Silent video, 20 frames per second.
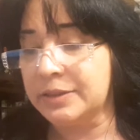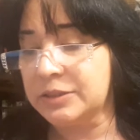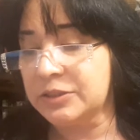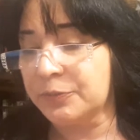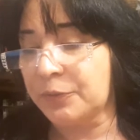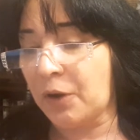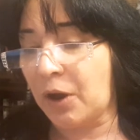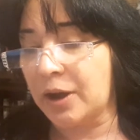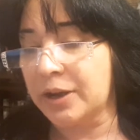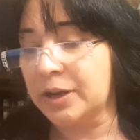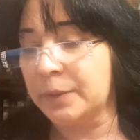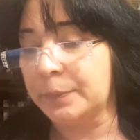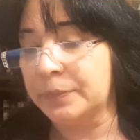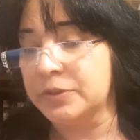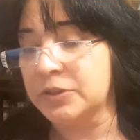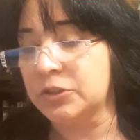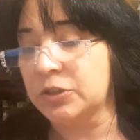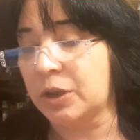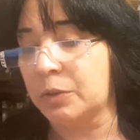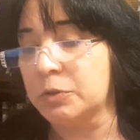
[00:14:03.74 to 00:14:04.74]
this Friday in
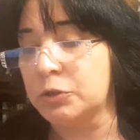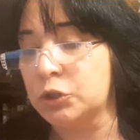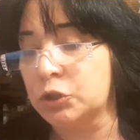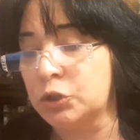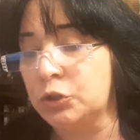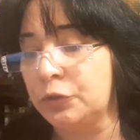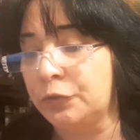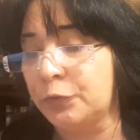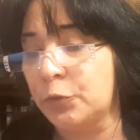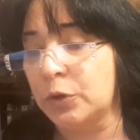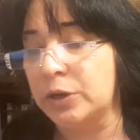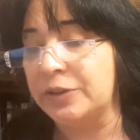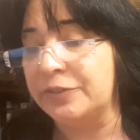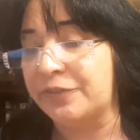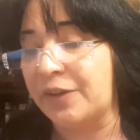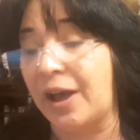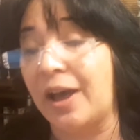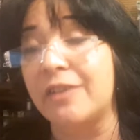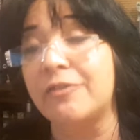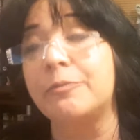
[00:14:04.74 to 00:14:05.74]
particular, I was
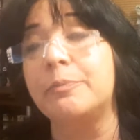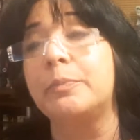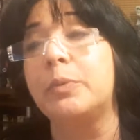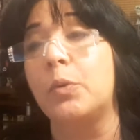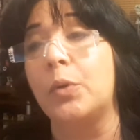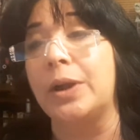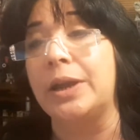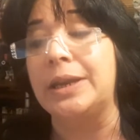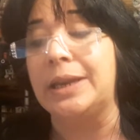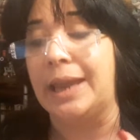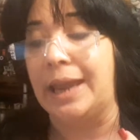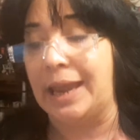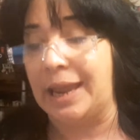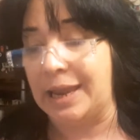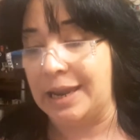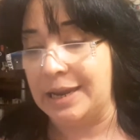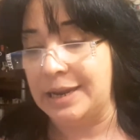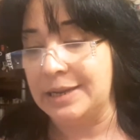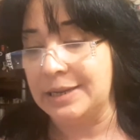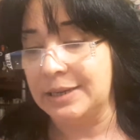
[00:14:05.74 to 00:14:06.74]
245.8.
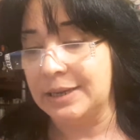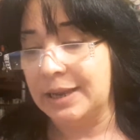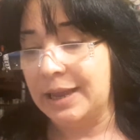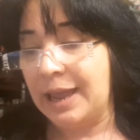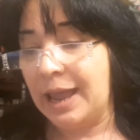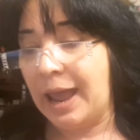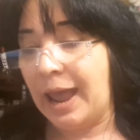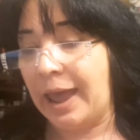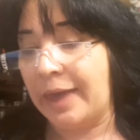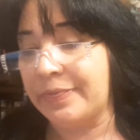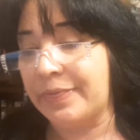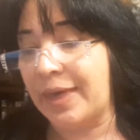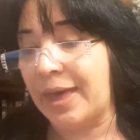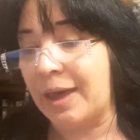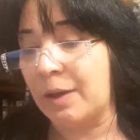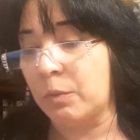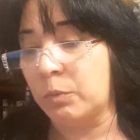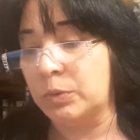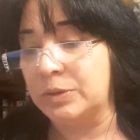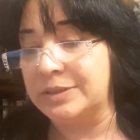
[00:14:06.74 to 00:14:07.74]
Eight, and
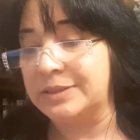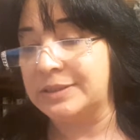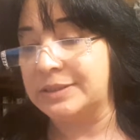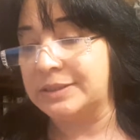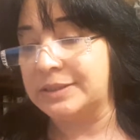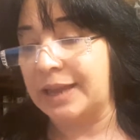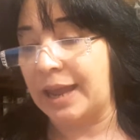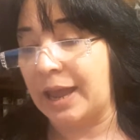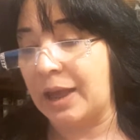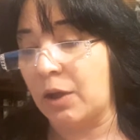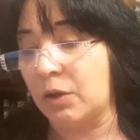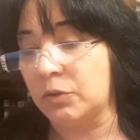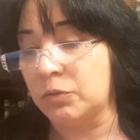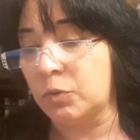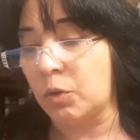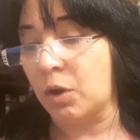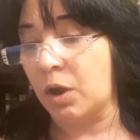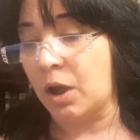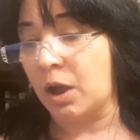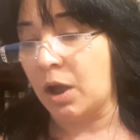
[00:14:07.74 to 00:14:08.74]
that was
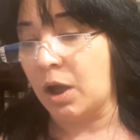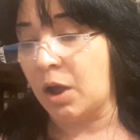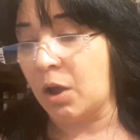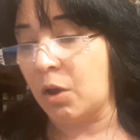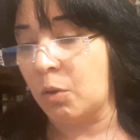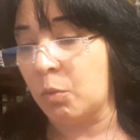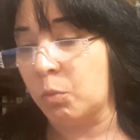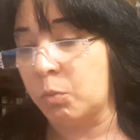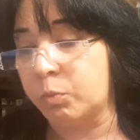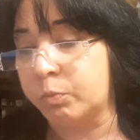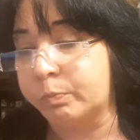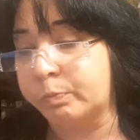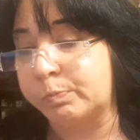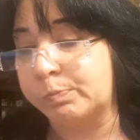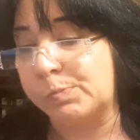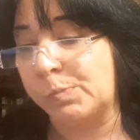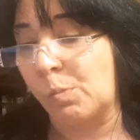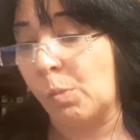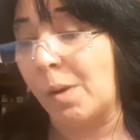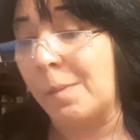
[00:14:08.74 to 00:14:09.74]
down
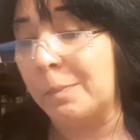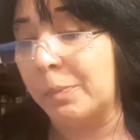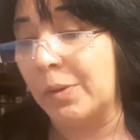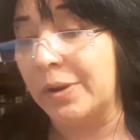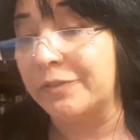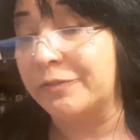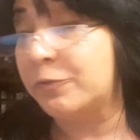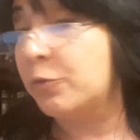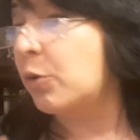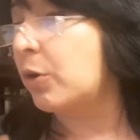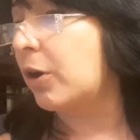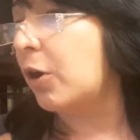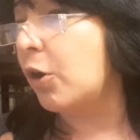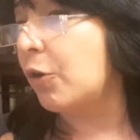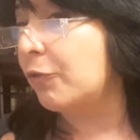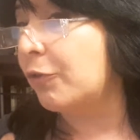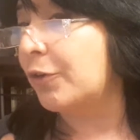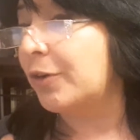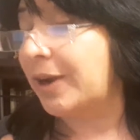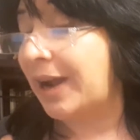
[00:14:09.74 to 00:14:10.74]
1.4
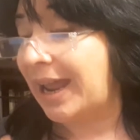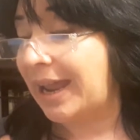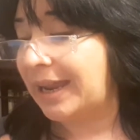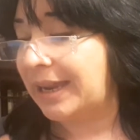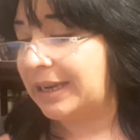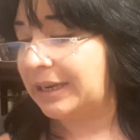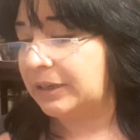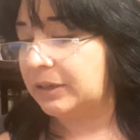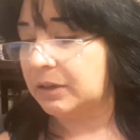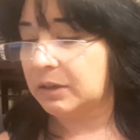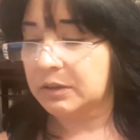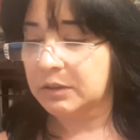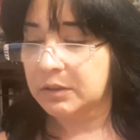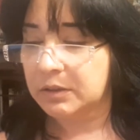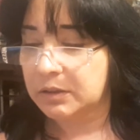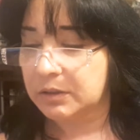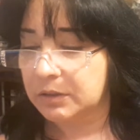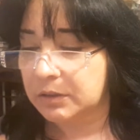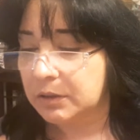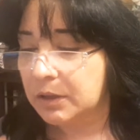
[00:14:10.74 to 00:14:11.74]
overnight,
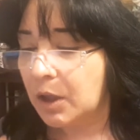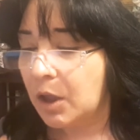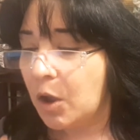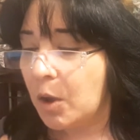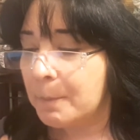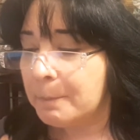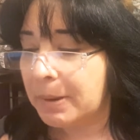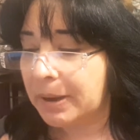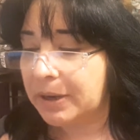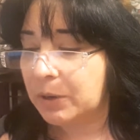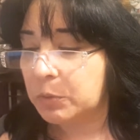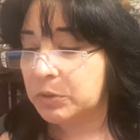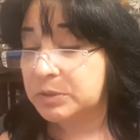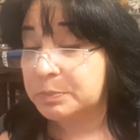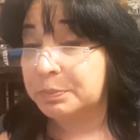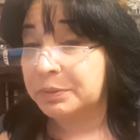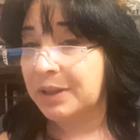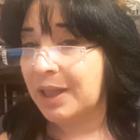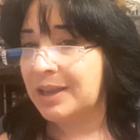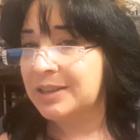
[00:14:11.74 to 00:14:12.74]
but it
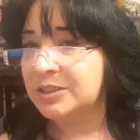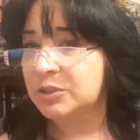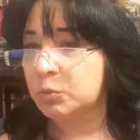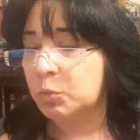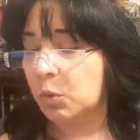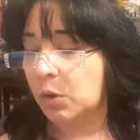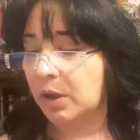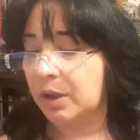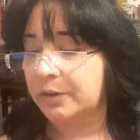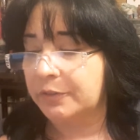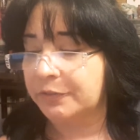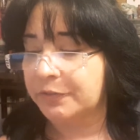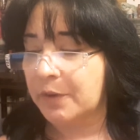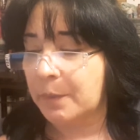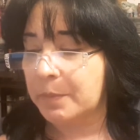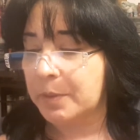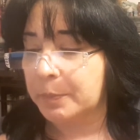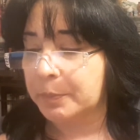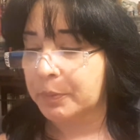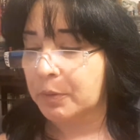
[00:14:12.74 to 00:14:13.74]
was plus one
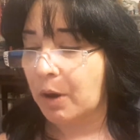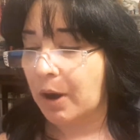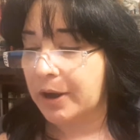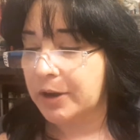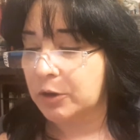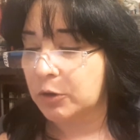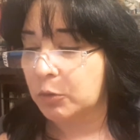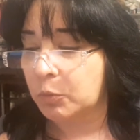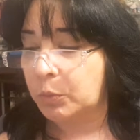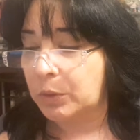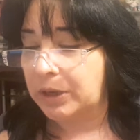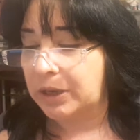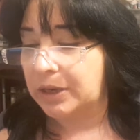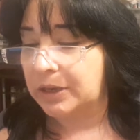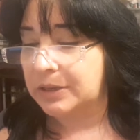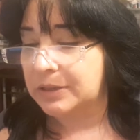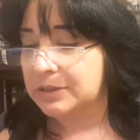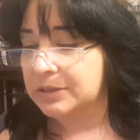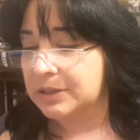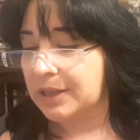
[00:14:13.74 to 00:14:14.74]
from the prior
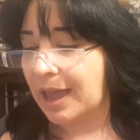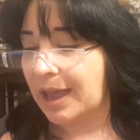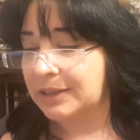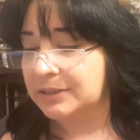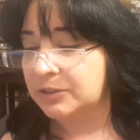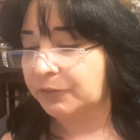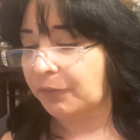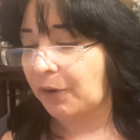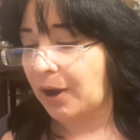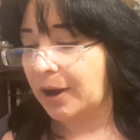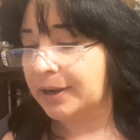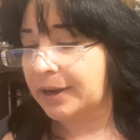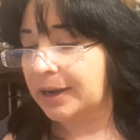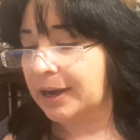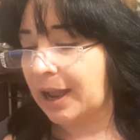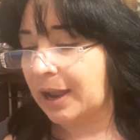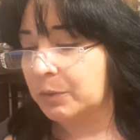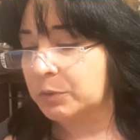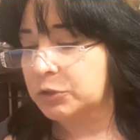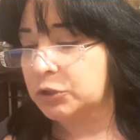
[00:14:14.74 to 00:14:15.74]
week because last
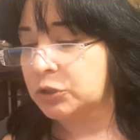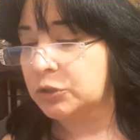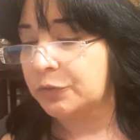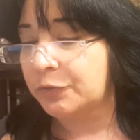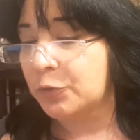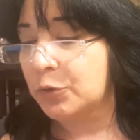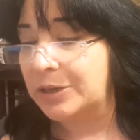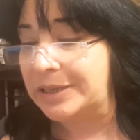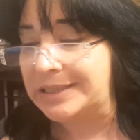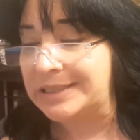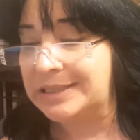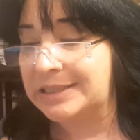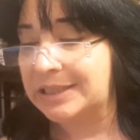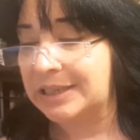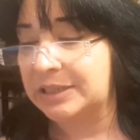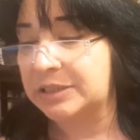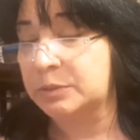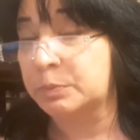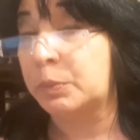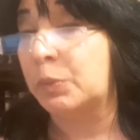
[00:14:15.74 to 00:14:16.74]
Friday I was
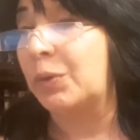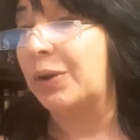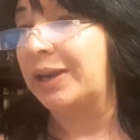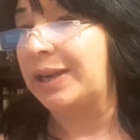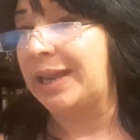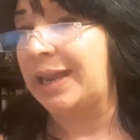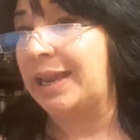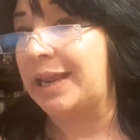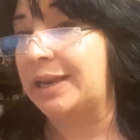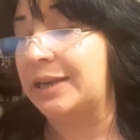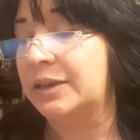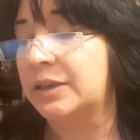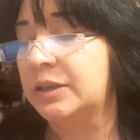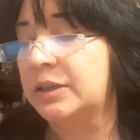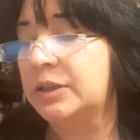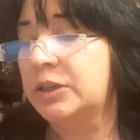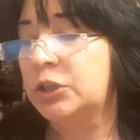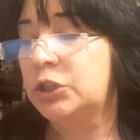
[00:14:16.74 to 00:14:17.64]
246.8.